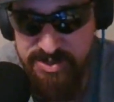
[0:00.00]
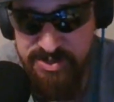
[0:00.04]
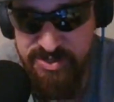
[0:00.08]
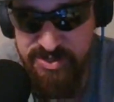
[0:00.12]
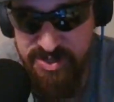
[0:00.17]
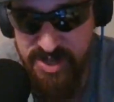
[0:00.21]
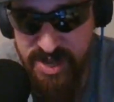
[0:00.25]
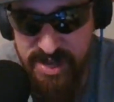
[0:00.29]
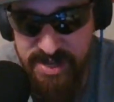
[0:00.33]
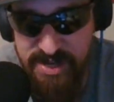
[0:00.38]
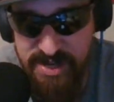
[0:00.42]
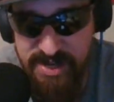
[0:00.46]

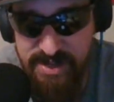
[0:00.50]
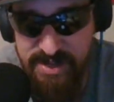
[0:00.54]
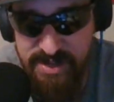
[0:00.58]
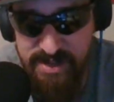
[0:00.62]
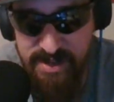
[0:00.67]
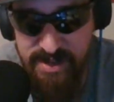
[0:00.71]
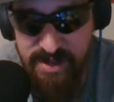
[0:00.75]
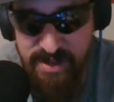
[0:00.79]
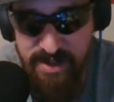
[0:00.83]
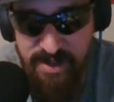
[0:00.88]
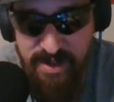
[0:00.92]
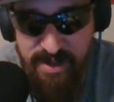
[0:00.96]

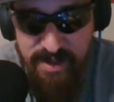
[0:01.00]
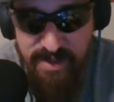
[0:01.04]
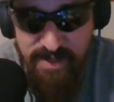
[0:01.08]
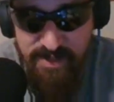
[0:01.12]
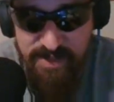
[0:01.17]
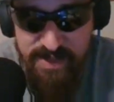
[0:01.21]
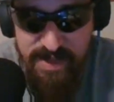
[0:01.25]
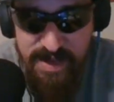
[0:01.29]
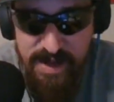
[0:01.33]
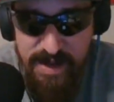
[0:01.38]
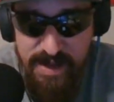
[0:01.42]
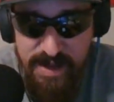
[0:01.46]
deciding
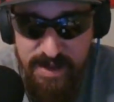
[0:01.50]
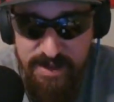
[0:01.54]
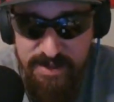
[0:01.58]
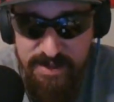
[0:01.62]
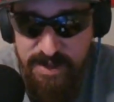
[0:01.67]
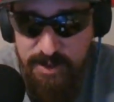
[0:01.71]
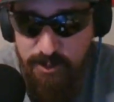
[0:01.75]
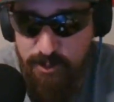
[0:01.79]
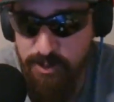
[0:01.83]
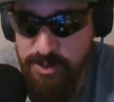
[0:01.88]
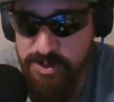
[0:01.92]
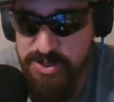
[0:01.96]
that
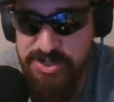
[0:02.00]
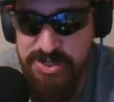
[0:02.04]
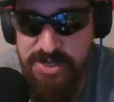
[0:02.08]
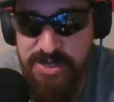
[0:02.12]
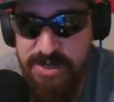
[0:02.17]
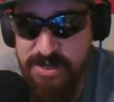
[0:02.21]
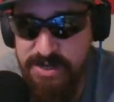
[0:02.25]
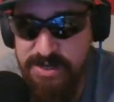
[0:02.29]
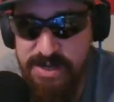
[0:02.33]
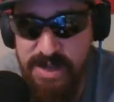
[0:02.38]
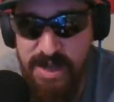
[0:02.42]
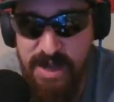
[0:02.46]
we're
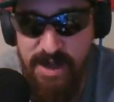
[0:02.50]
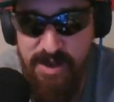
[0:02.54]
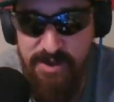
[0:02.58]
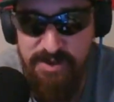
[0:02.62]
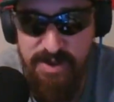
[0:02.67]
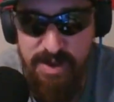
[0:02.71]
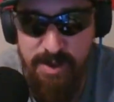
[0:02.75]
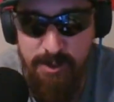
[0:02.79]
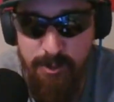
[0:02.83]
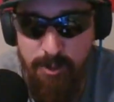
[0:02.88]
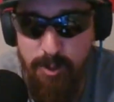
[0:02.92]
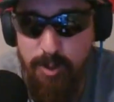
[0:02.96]
sitting
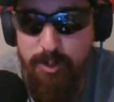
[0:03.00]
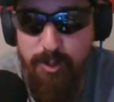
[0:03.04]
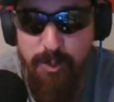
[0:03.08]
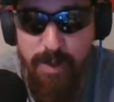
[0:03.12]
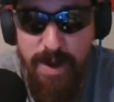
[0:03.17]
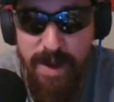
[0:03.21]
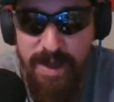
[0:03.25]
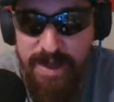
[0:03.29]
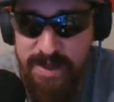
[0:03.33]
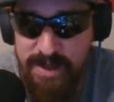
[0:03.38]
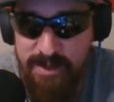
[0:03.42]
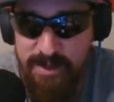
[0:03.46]
down and we're
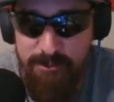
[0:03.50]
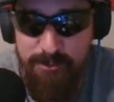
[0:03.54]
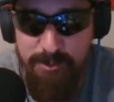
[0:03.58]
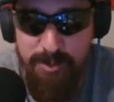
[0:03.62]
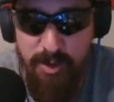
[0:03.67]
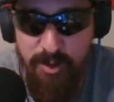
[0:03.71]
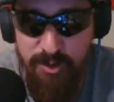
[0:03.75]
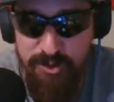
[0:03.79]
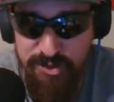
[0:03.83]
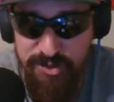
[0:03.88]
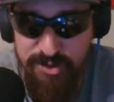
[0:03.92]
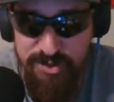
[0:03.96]
wrecking
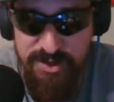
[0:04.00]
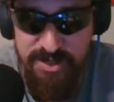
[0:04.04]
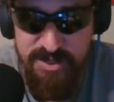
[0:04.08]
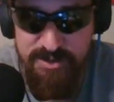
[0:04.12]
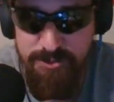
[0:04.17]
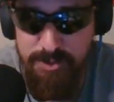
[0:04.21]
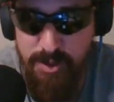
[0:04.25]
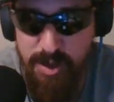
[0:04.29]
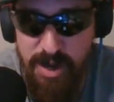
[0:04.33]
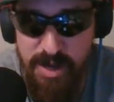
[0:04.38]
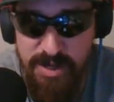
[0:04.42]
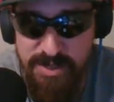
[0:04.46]
both of these
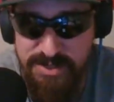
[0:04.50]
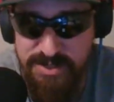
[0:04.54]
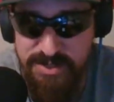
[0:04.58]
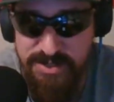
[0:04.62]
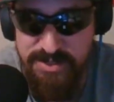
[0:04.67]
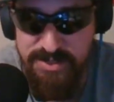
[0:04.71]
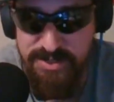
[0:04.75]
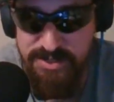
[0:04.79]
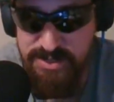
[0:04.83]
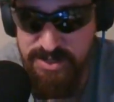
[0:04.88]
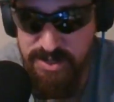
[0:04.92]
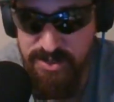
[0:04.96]

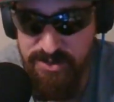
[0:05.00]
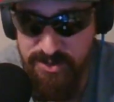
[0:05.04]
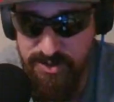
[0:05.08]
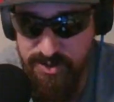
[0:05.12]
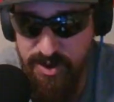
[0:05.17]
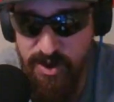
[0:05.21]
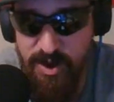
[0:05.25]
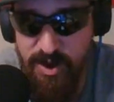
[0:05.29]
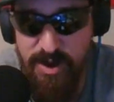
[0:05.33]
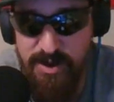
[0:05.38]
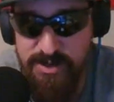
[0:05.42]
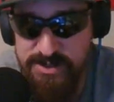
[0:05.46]
boxes until they're
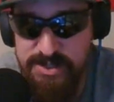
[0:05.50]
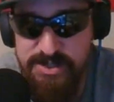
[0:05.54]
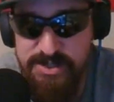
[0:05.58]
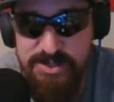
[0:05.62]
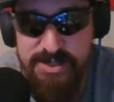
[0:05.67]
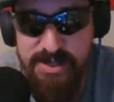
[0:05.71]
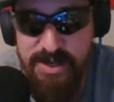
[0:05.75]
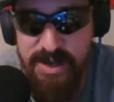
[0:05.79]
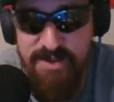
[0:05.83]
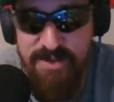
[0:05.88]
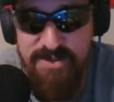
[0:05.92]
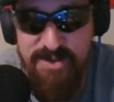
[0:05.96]
gone. She's
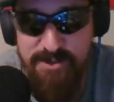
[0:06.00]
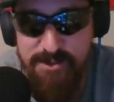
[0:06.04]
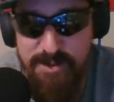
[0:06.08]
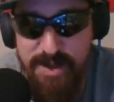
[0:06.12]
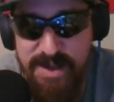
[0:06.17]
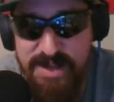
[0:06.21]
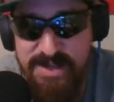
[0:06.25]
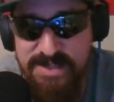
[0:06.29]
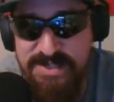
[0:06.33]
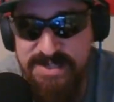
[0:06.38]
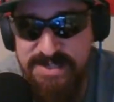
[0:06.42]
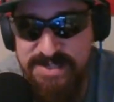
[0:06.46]
gonna have to
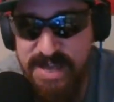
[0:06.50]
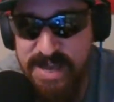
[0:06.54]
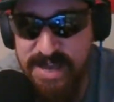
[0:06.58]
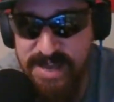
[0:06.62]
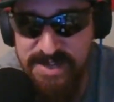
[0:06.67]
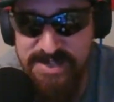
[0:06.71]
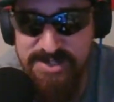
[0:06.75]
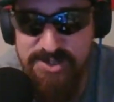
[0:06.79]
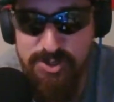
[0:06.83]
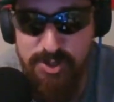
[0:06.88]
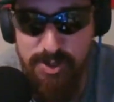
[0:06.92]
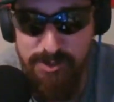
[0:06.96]
make a
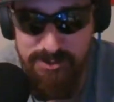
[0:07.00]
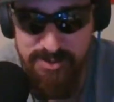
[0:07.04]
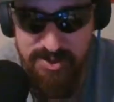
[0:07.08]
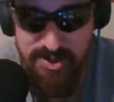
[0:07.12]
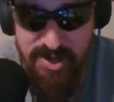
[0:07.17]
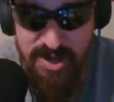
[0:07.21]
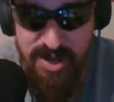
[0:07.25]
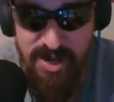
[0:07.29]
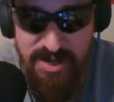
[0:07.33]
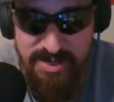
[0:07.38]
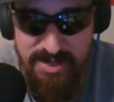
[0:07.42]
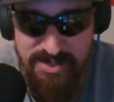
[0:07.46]
second trip to
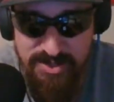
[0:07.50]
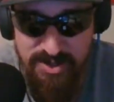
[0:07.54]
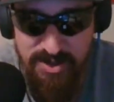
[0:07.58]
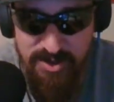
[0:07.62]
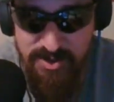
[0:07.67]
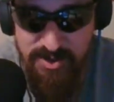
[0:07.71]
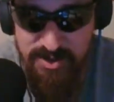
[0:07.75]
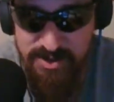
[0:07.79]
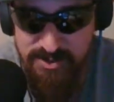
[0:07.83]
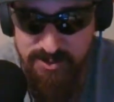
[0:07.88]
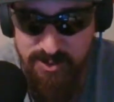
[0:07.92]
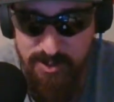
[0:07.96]

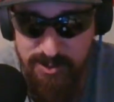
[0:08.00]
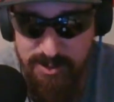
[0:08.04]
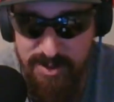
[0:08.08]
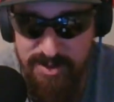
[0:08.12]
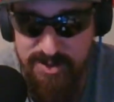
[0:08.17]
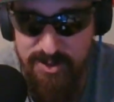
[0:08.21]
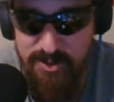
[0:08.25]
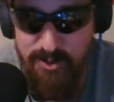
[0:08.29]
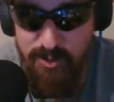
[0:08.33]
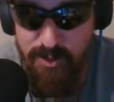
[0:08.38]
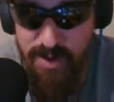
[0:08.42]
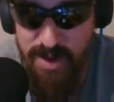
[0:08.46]
Costco because we're
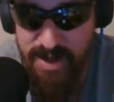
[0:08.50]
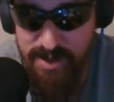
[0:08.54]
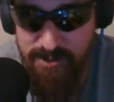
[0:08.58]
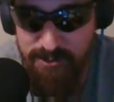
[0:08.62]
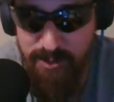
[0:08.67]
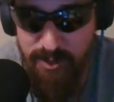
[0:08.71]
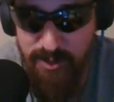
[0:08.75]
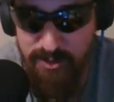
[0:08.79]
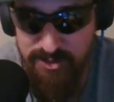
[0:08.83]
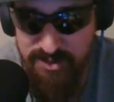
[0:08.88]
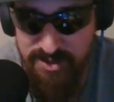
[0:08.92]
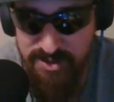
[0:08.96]
about to wreck
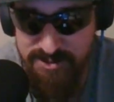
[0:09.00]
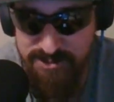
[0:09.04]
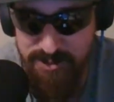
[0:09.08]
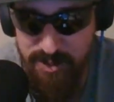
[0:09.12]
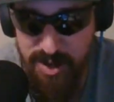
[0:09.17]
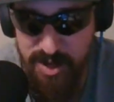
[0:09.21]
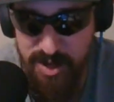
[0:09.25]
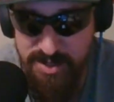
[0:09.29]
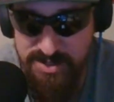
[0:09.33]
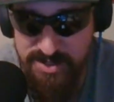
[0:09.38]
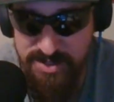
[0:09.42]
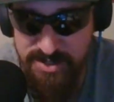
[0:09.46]
both these
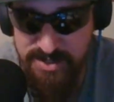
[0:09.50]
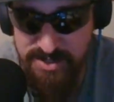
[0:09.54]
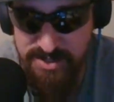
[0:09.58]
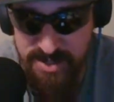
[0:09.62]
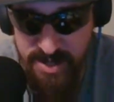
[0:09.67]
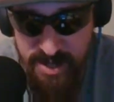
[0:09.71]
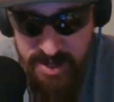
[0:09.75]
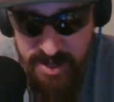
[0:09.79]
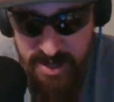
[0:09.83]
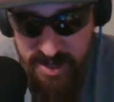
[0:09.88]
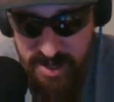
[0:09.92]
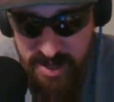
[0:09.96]
boxes.
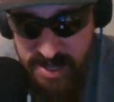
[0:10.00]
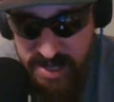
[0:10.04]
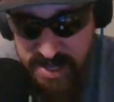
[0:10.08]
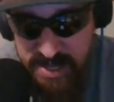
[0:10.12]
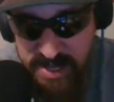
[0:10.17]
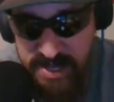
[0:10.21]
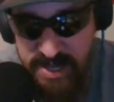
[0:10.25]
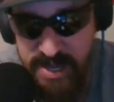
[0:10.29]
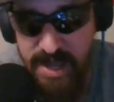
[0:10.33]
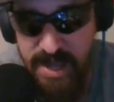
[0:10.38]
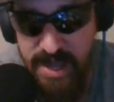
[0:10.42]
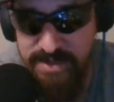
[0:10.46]

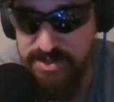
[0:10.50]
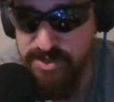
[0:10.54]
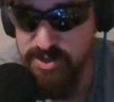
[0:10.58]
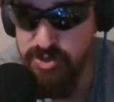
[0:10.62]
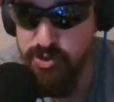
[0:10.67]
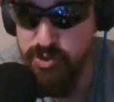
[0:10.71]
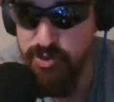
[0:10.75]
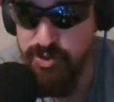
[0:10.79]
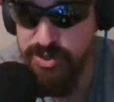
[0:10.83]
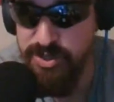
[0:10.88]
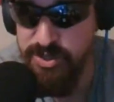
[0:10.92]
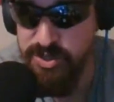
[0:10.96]
He had the
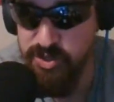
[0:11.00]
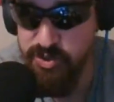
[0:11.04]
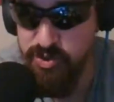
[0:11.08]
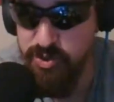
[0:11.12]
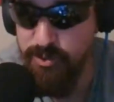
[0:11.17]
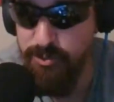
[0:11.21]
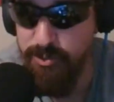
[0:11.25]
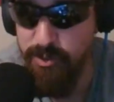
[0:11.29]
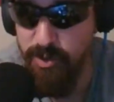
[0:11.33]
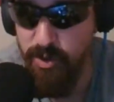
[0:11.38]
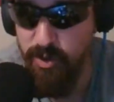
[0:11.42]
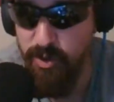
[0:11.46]

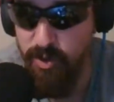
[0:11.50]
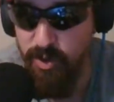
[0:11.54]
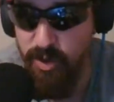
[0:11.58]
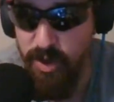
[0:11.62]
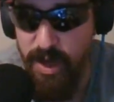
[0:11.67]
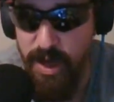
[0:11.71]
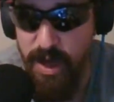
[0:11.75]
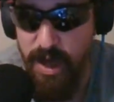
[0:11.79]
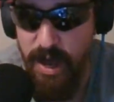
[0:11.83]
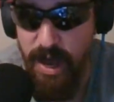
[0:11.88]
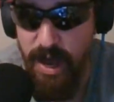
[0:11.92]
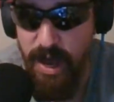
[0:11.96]
traditional bowl.
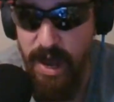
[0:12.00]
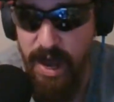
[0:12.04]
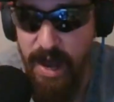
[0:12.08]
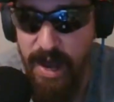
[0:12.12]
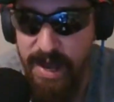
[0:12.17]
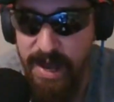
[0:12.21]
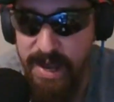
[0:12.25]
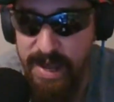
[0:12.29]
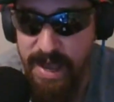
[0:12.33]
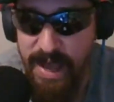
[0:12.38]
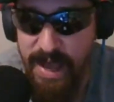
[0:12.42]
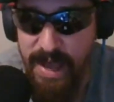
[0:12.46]

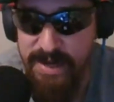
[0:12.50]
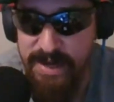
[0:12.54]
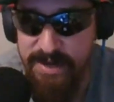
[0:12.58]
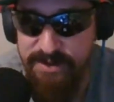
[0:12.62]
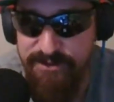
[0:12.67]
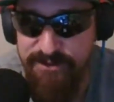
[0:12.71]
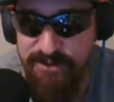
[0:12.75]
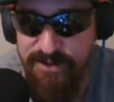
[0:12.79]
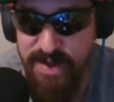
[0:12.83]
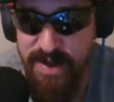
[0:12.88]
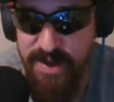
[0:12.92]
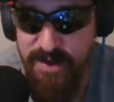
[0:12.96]
I had
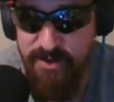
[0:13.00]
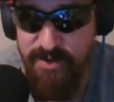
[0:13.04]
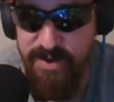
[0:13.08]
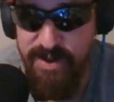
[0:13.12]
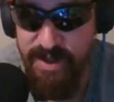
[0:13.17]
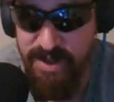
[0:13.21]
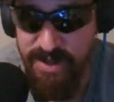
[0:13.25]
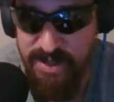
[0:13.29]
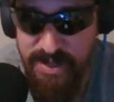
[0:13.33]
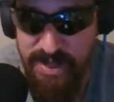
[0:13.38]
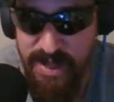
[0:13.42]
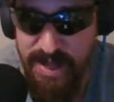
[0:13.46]
a
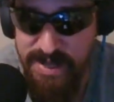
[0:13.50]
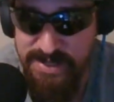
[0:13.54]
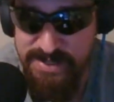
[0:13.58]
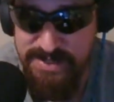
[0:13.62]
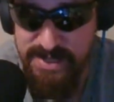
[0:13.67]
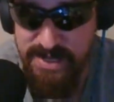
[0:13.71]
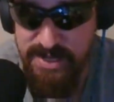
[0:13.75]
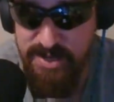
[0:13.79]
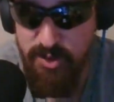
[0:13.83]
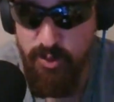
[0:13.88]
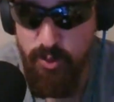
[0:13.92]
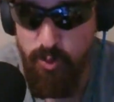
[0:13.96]
very
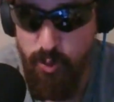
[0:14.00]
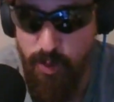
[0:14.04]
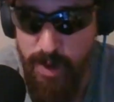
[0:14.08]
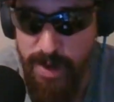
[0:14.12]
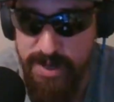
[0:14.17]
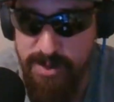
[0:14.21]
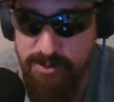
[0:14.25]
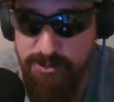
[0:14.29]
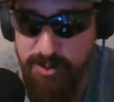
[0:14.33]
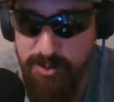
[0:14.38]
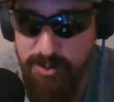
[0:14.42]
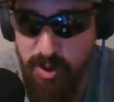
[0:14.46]
classic
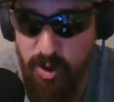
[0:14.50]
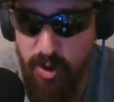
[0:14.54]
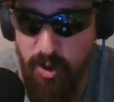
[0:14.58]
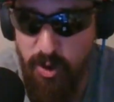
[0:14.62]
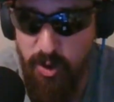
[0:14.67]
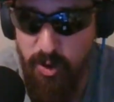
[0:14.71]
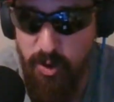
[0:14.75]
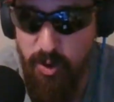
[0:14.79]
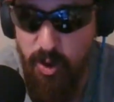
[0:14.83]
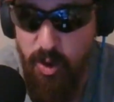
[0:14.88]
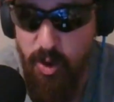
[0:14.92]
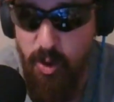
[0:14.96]
red
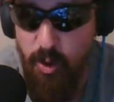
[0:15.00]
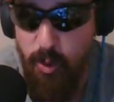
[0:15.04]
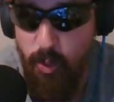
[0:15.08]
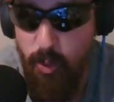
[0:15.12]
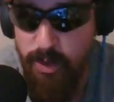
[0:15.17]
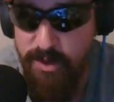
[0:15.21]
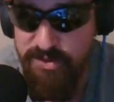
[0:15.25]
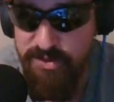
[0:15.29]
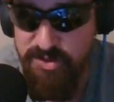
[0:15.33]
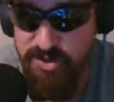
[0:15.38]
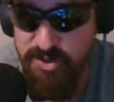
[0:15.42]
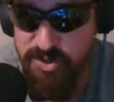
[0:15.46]
bowl
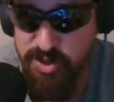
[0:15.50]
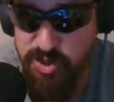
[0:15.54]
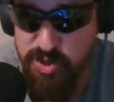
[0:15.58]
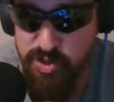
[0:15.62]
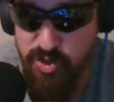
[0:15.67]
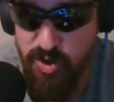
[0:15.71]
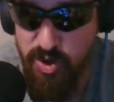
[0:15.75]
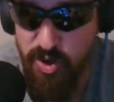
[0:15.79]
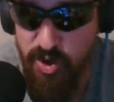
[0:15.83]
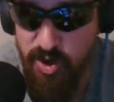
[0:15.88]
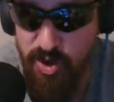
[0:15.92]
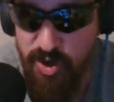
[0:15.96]
with the
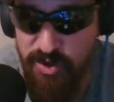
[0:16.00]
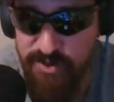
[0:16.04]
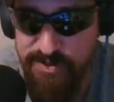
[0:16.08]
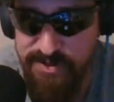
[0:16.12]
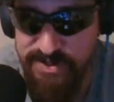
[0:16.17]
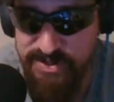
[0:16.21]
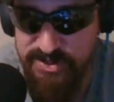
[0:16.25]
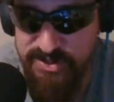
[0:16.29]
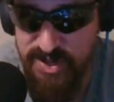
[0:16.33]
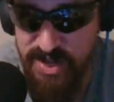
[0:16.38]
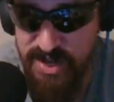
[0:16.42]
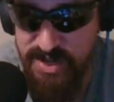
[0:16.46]
straw on
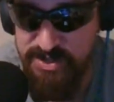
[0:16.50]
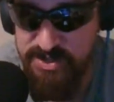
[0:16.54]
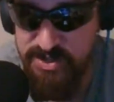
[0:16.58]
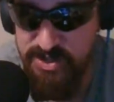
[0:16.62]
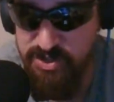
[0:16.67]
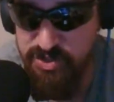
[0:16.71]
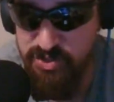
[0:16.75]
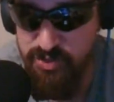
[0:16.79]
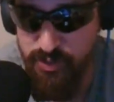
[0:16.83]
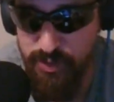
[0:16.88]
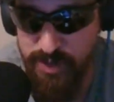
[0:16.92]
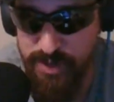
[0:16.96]
the side
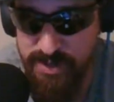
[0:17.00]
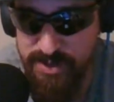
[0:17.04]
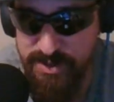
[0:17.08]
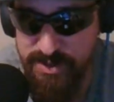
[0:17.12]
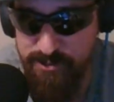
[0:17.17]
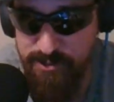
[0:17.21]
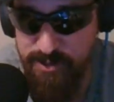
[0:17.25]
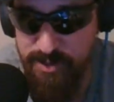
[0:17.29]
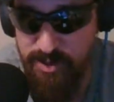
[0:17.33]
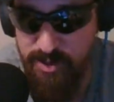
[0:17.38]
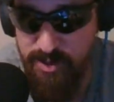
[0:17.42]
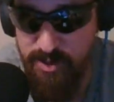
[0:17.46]
to drink
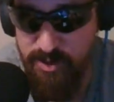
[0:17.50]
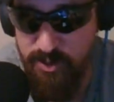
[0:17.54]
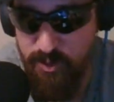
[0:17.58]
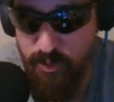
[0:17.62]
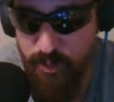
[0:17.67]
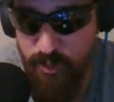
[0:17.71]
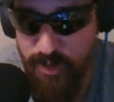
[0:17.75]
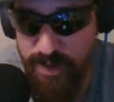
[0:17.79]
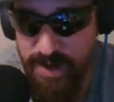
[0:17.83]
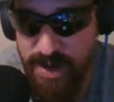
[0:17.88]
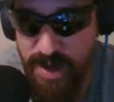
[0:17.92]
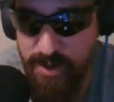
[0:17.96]
the milk
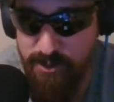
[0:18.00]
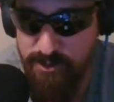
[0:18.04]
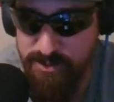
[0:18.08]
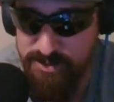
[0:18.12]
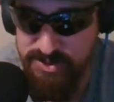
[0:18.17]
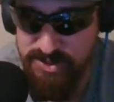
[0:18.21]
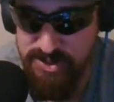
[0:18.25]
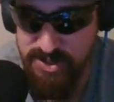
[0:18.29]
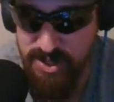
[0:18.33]
when I was